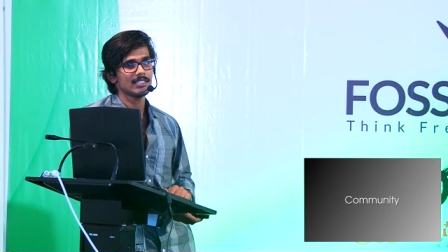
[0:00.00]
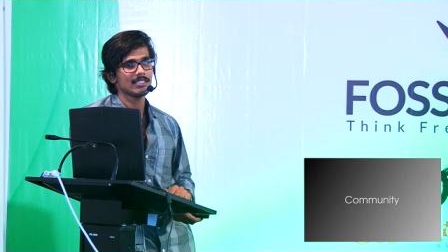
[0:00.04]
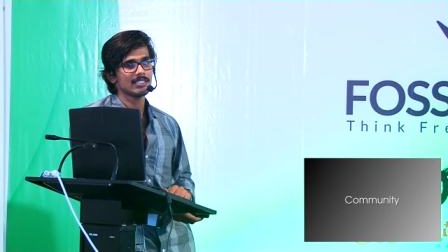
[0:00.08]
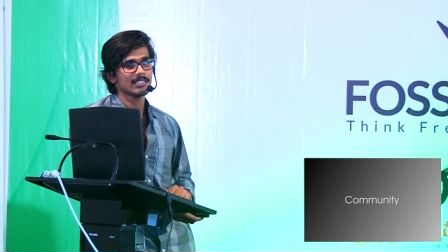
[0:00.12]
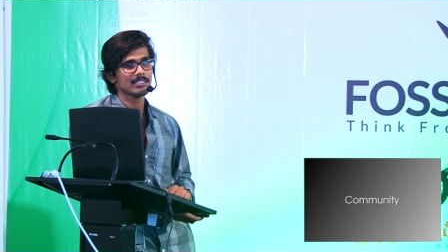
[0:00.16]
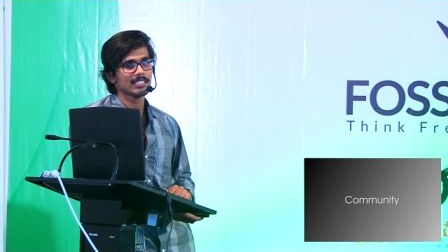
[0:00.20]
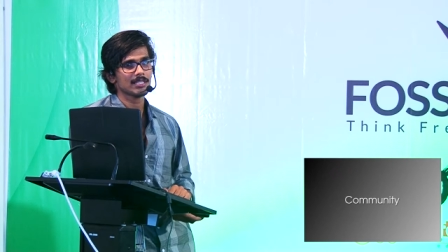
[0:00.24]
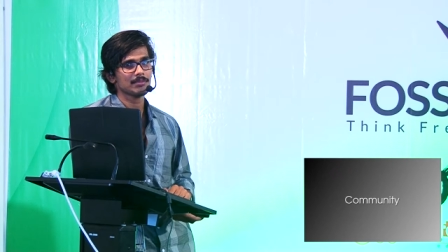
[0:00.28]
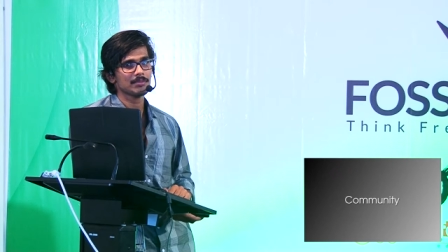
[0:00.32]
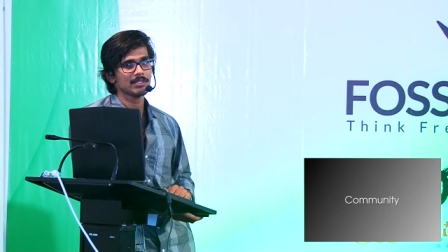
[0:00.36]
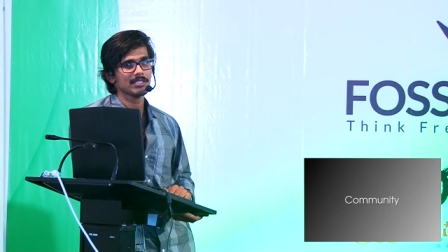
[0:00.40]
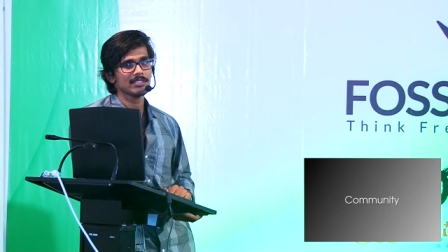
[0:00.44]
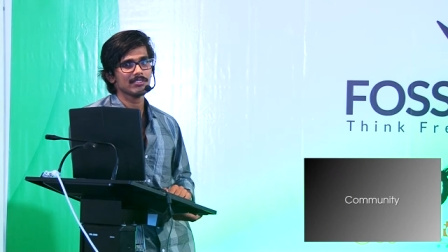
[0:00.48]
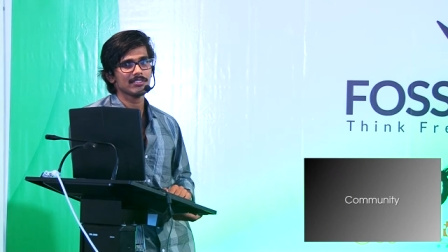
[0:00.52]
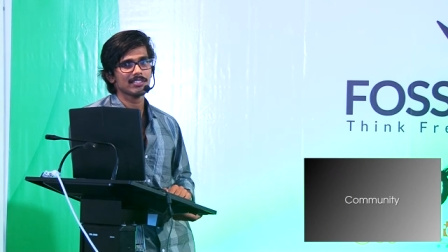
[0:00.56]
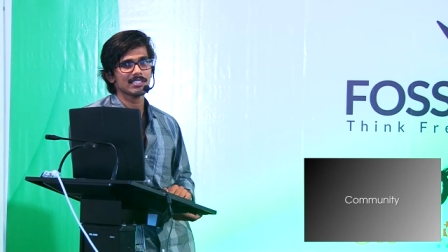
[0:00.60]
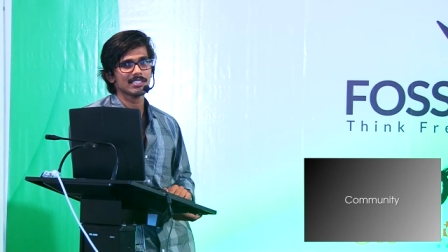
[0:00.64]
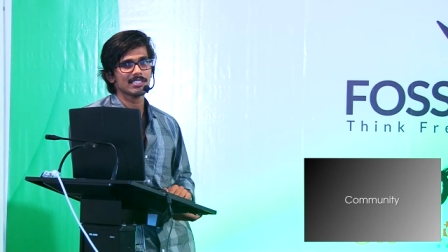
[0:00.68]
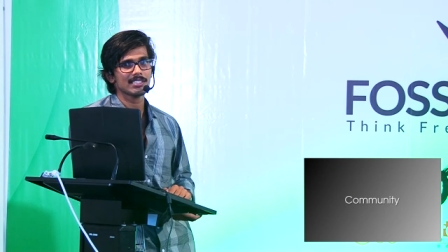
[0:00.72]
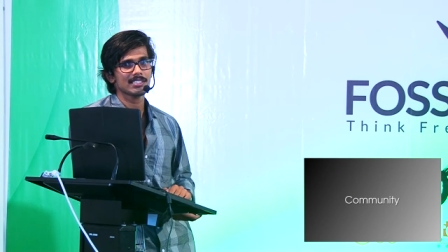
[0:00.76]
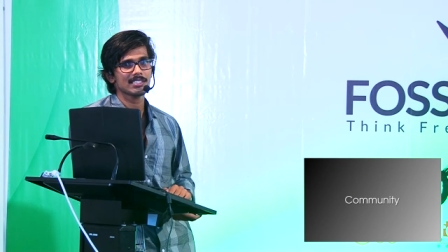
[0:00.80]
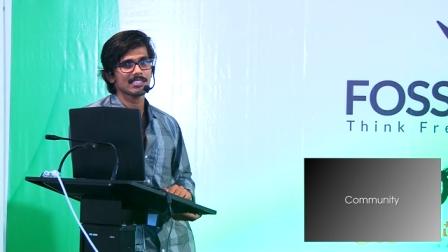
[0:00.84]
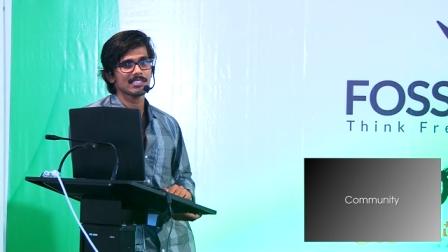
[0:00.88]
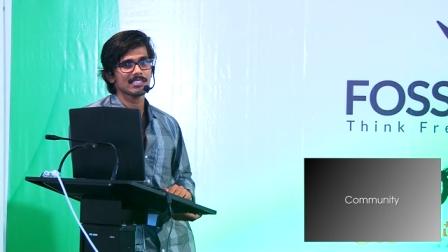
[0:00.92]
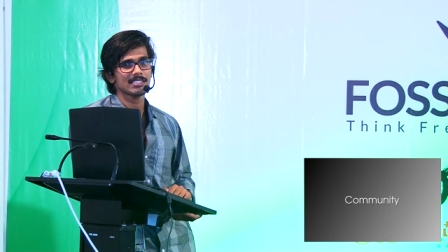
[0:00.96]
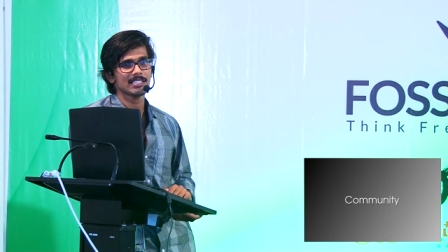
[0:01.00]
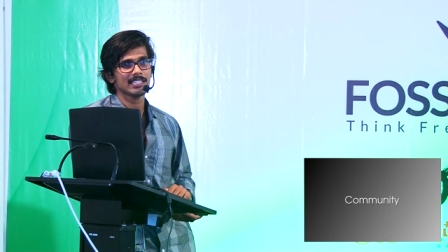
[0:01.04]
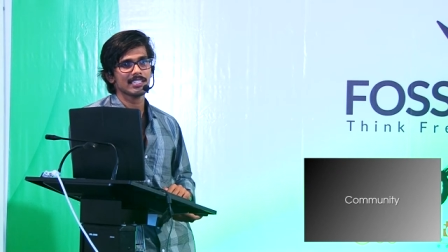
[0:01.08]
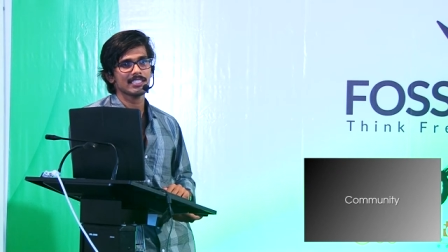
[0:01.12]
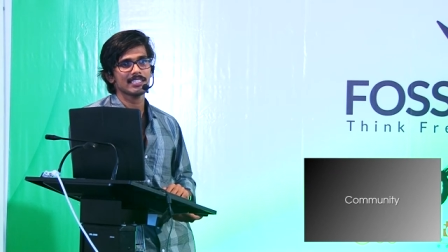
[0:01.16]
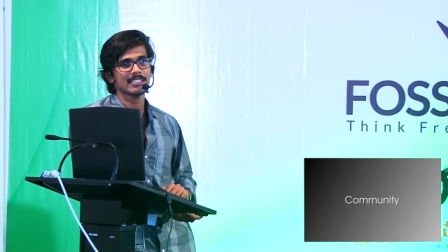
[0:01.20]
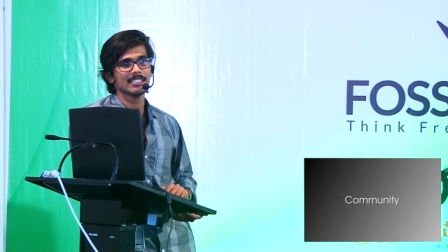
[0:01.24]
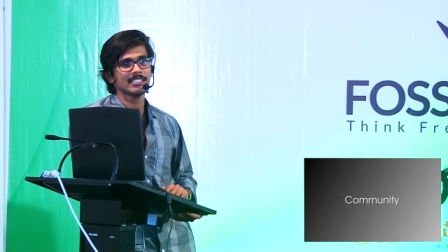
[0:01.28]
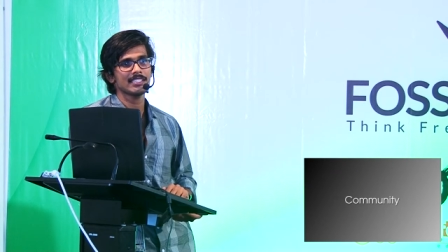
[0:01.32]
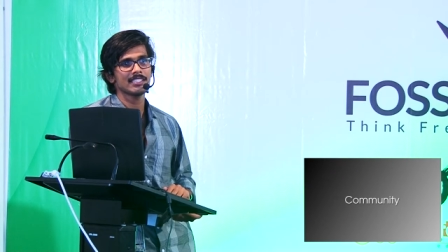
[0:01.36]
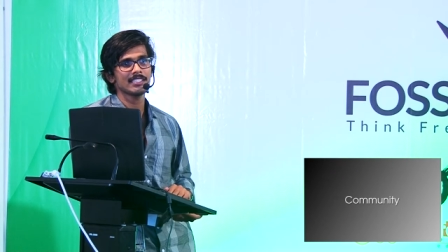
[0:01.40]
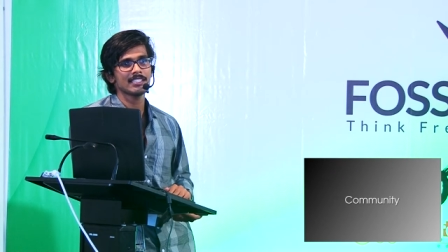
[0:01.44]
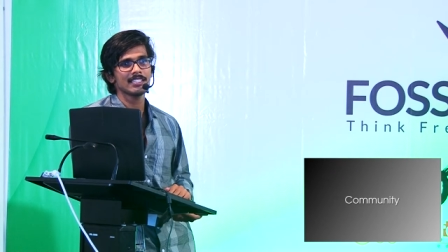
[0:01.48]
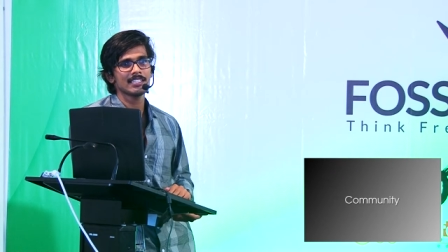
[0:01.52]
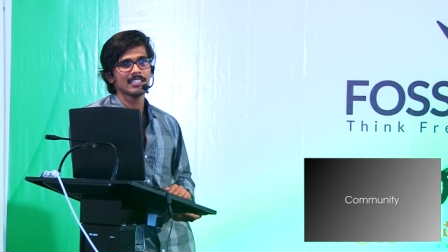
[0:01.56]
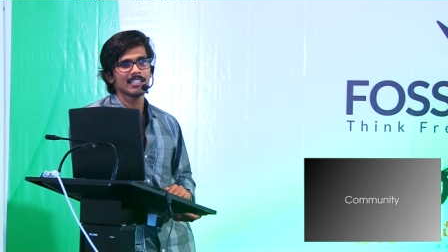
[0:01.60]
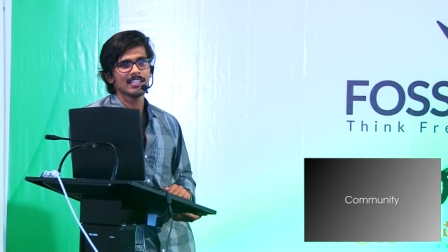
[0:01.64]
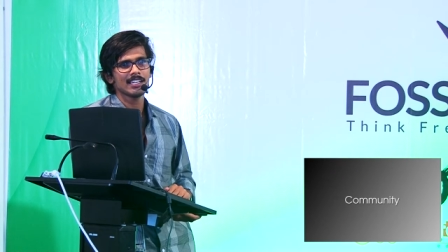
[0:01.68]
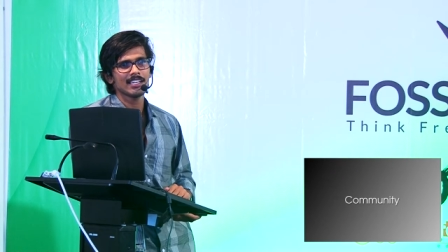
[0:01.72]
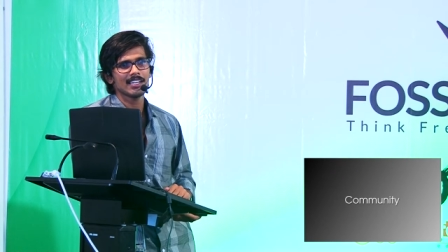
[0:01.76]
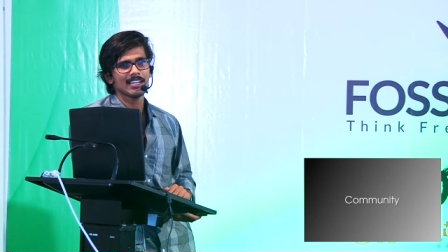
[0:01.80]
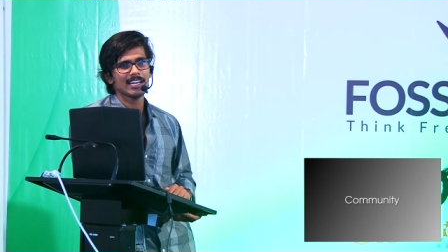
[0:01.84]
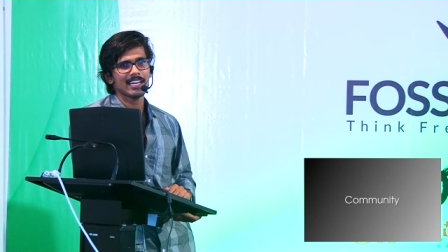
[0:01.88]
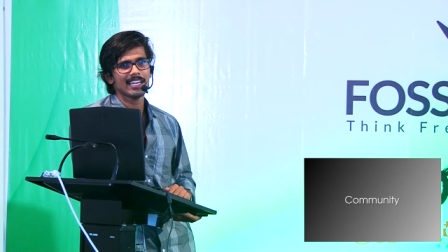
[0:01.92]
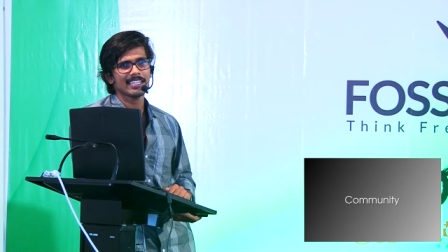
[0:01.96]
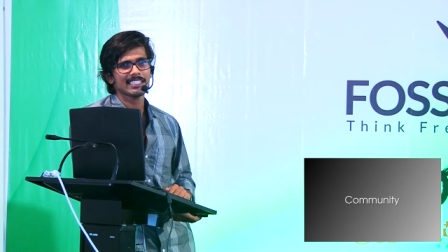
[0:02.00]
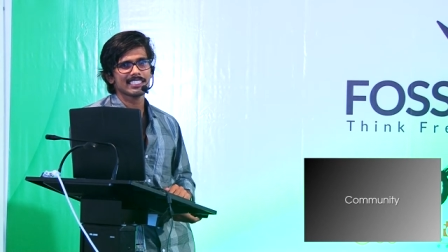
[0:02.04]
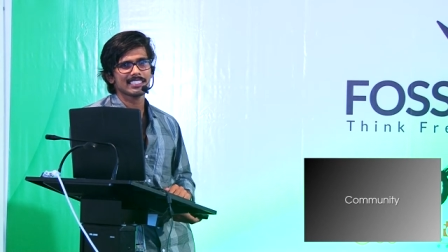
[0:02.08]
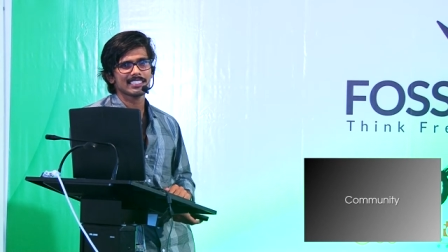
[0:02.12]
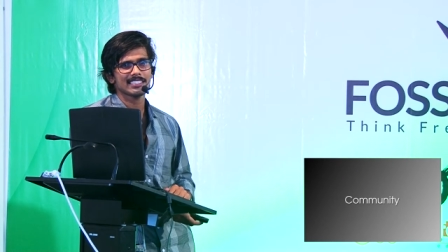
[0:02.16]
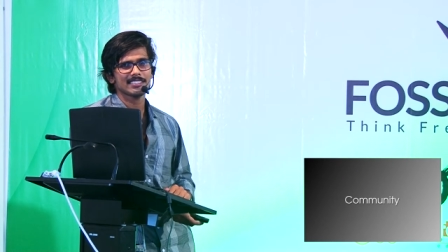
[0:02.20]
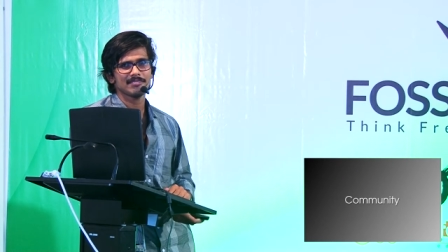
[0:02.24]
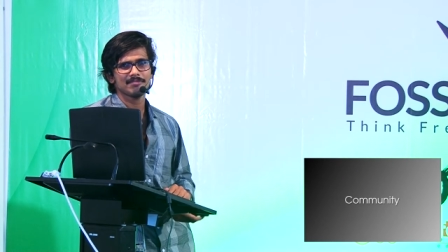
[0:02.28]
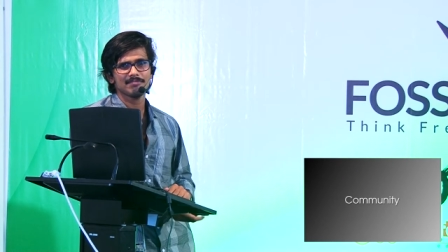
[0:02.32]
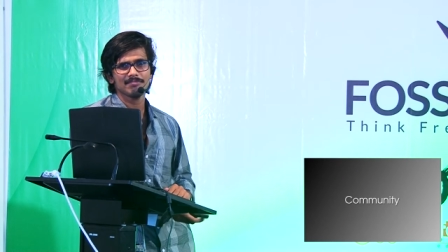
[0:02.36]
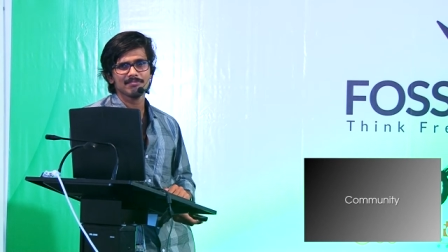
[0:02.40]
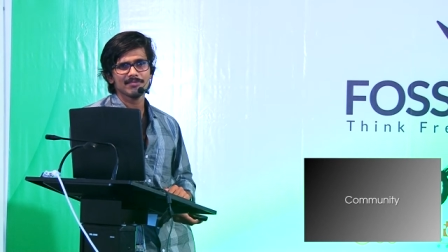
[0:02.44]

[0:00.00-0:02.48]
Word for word: something was said like, uh,